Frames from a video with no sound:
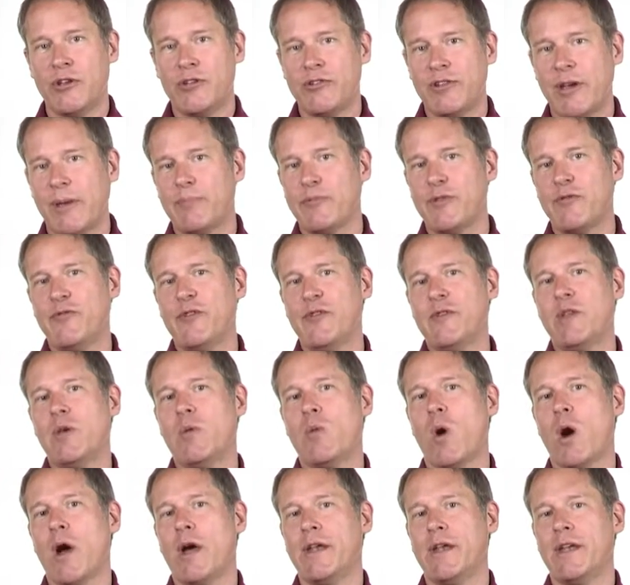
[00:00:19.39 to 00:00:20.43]
Chapter
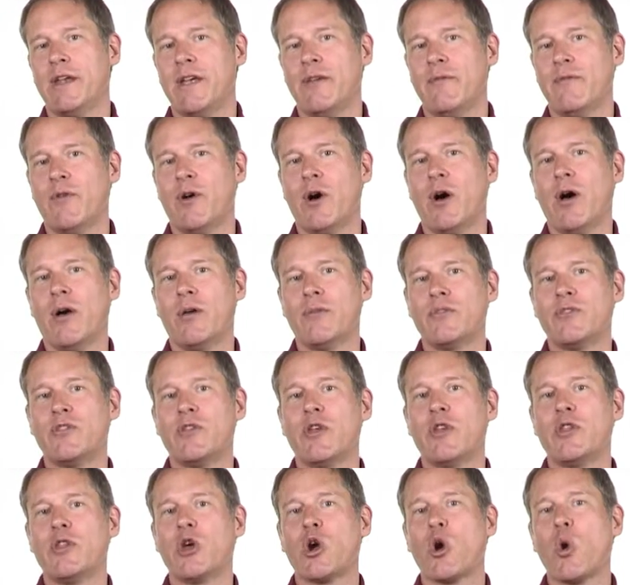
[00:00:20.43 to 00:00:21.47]
51 involves
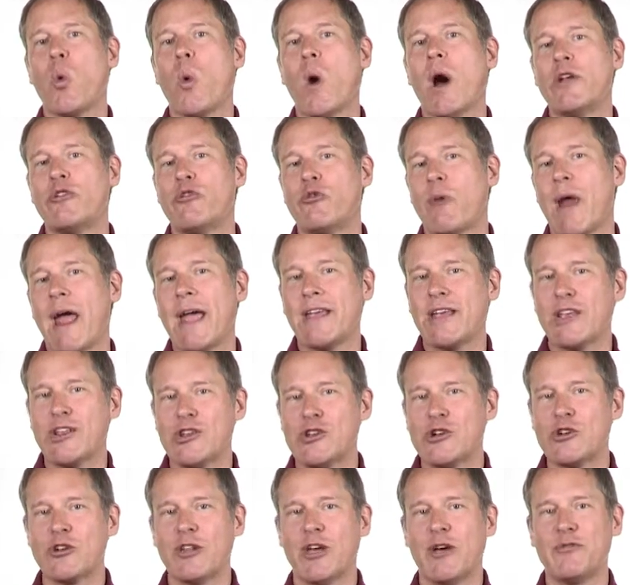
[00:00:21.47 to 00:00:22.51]
the
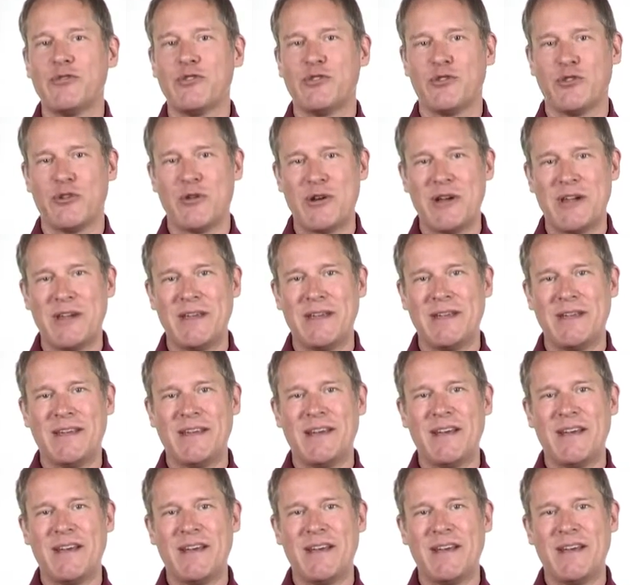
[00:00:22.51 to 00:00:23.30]
quadrangular love story